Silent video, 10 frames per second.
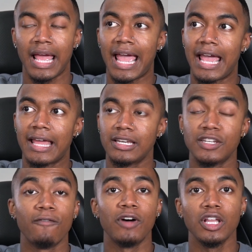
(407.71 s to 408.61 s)
and
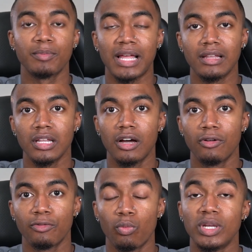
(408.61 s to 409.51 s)
develop that
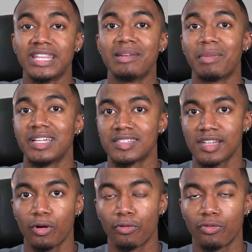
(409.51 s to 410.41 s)
love within
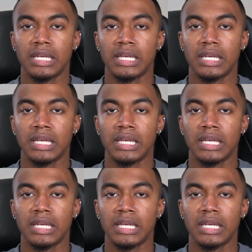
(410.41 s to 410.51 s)
myself.